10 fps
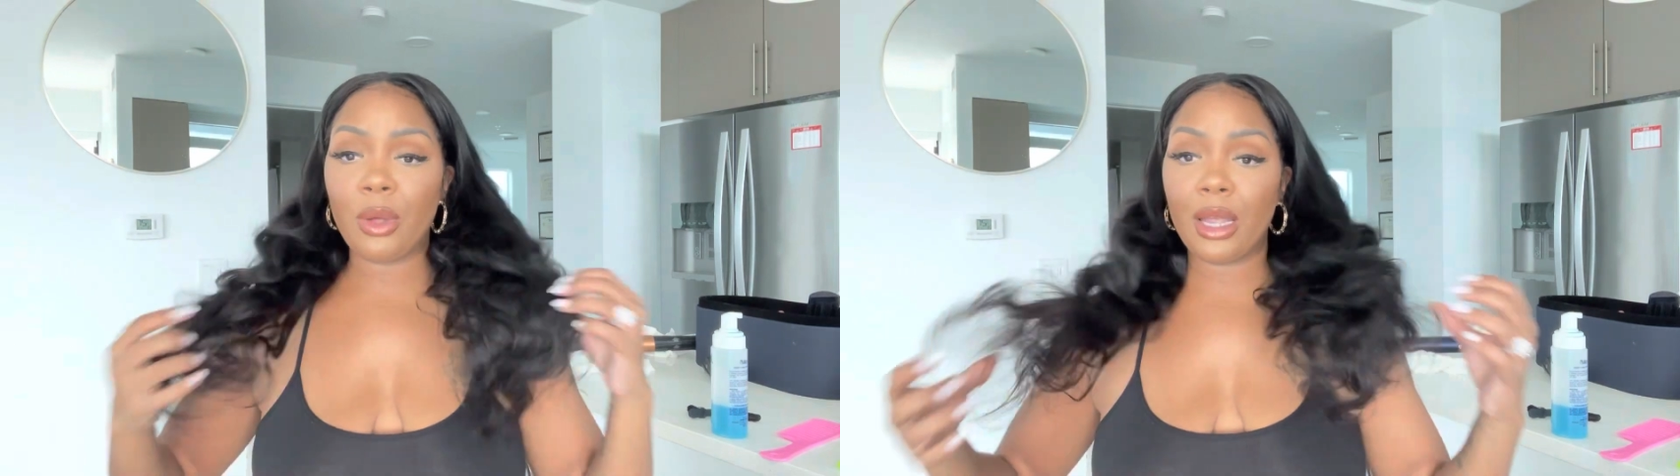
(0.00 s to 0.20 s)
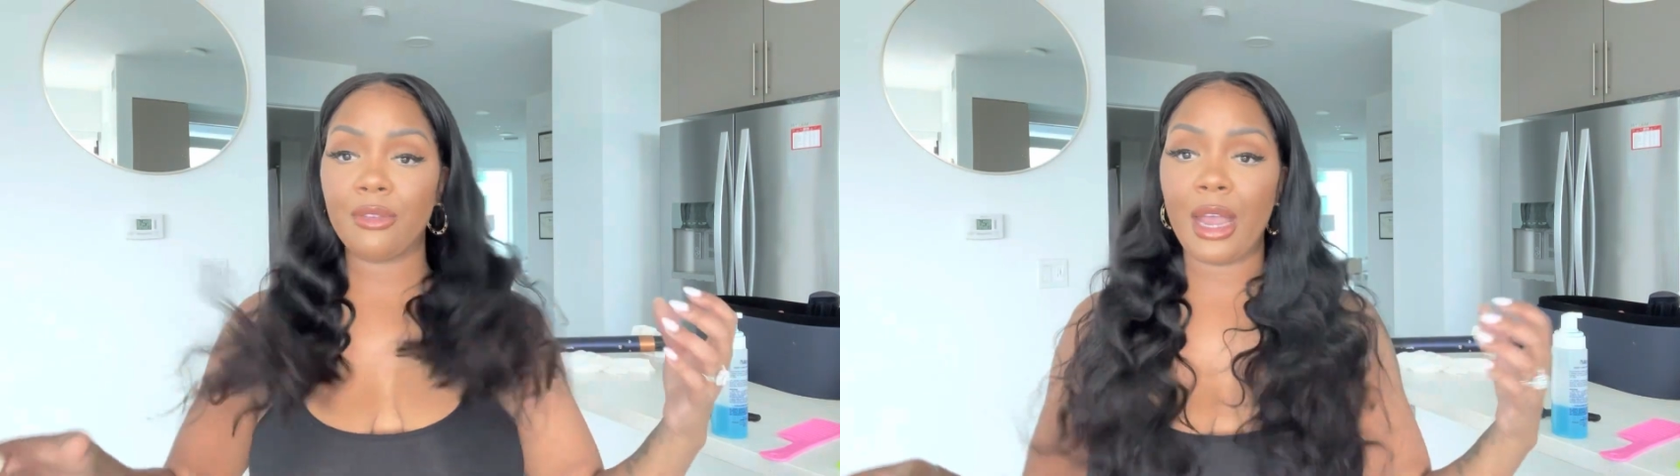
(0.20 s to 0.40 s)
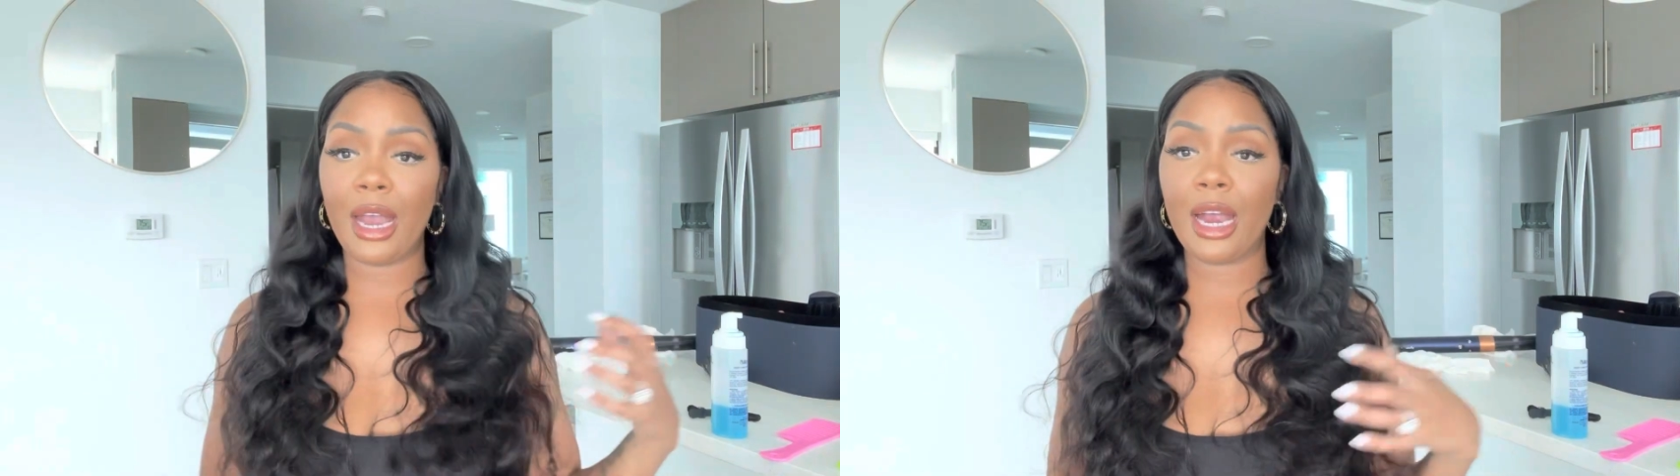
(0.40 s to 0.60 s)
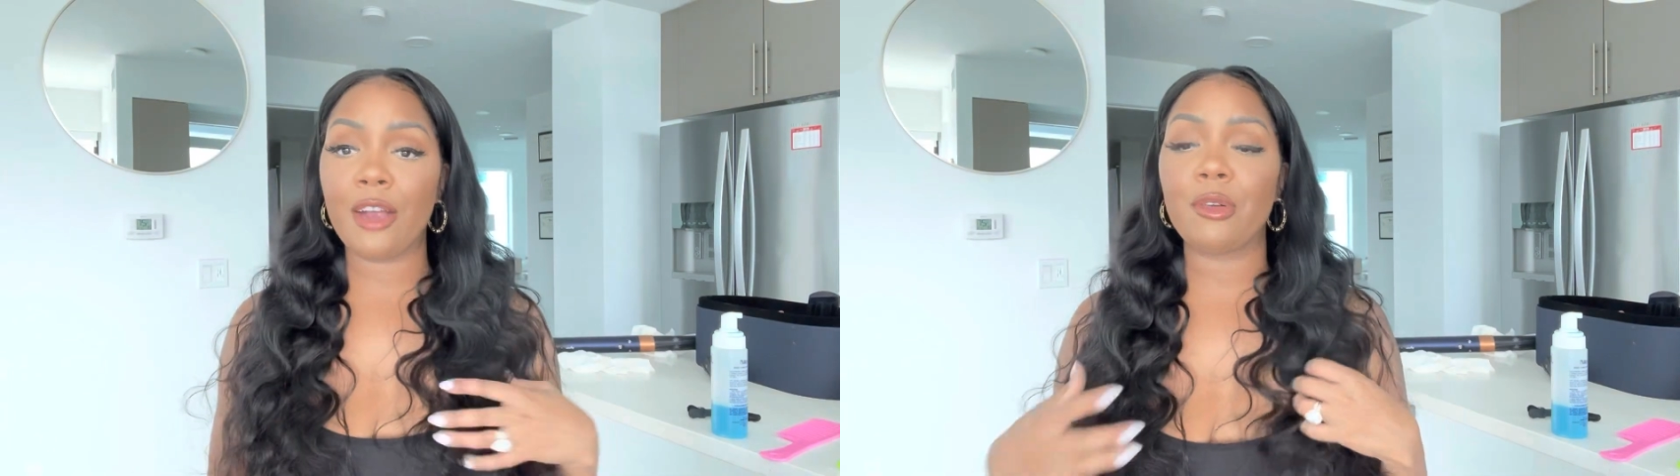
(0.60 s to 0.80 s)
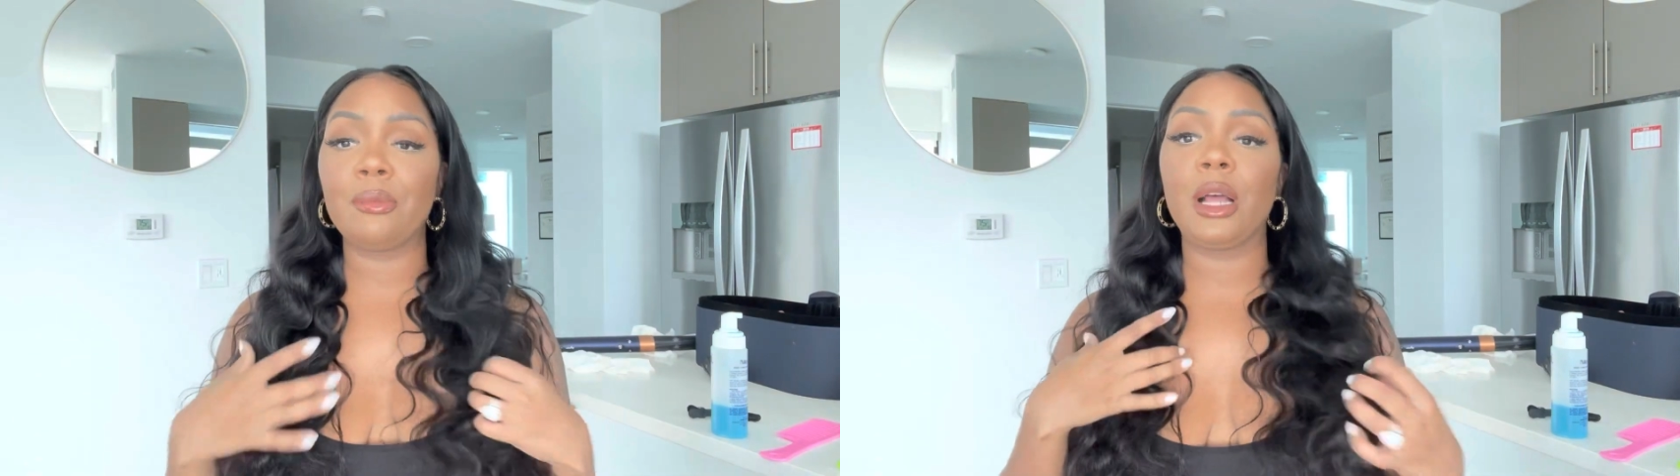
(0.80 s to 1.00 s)
hair from
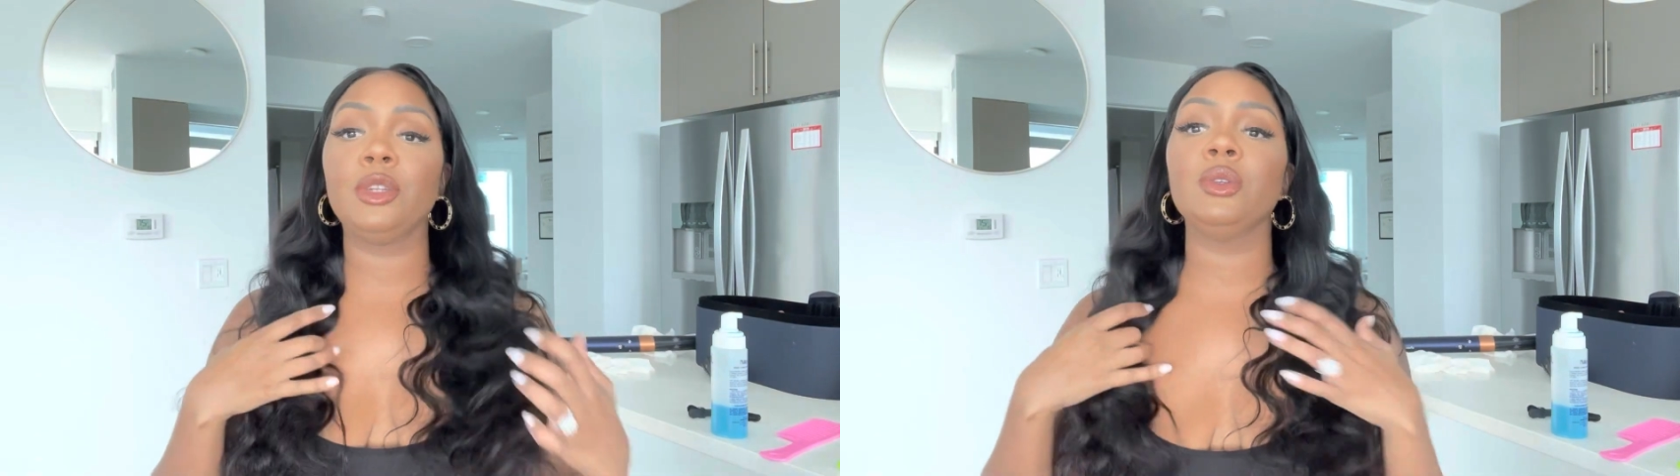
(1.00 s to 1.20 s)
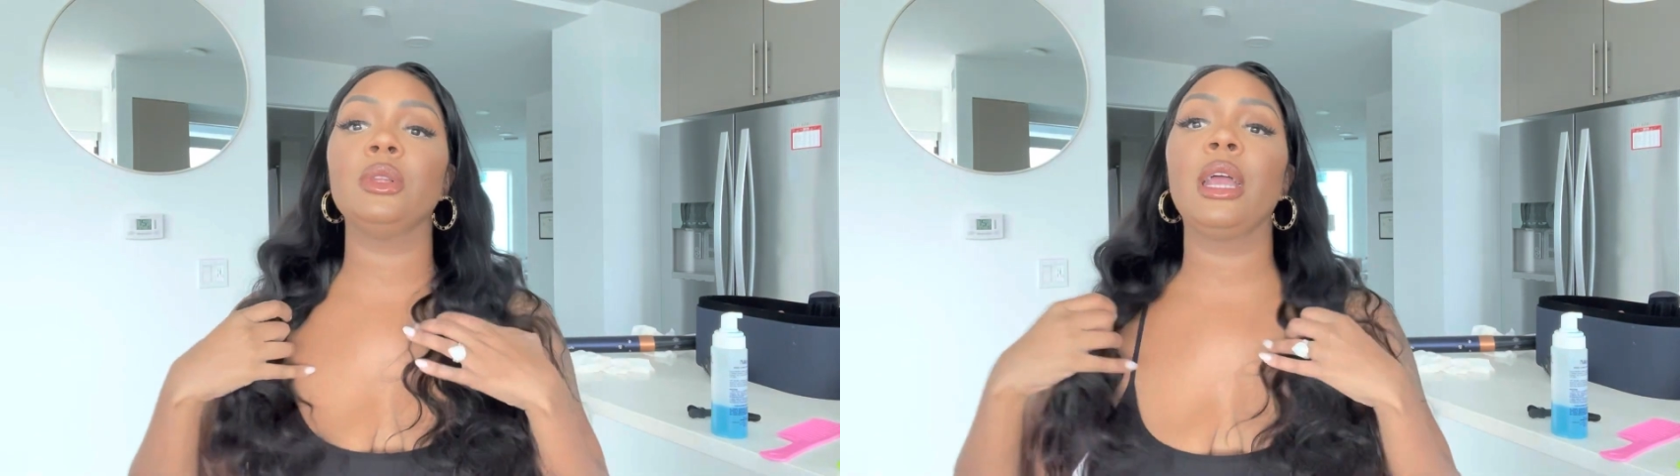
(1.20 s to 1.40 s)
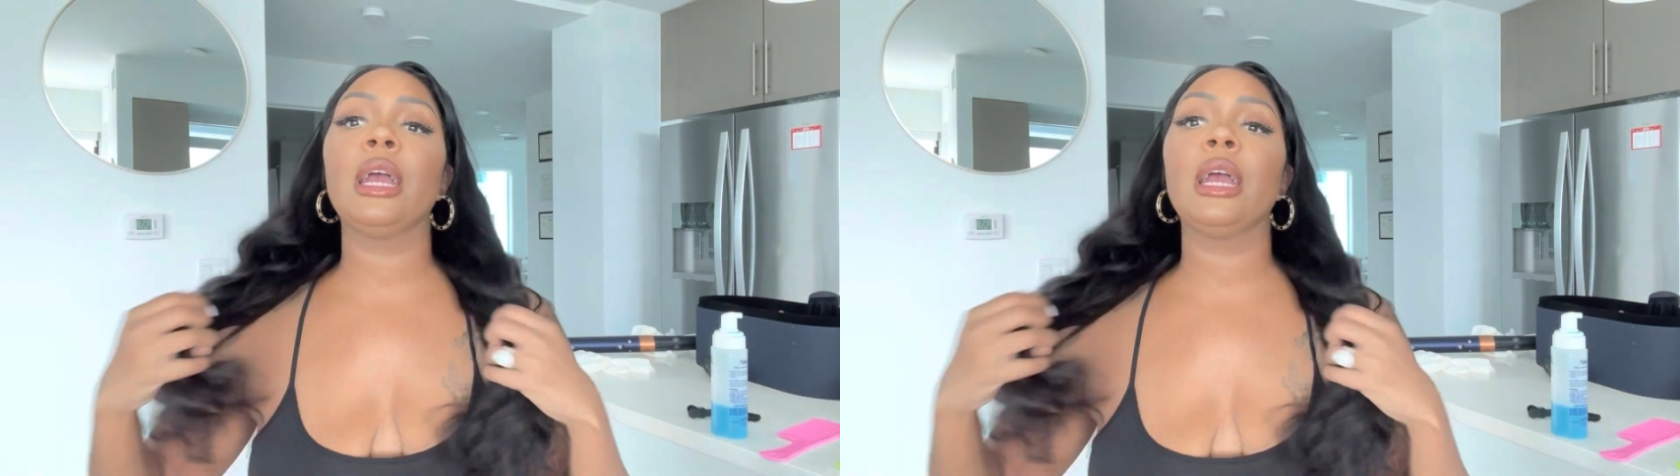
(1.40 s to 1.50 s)
Nadula Hair will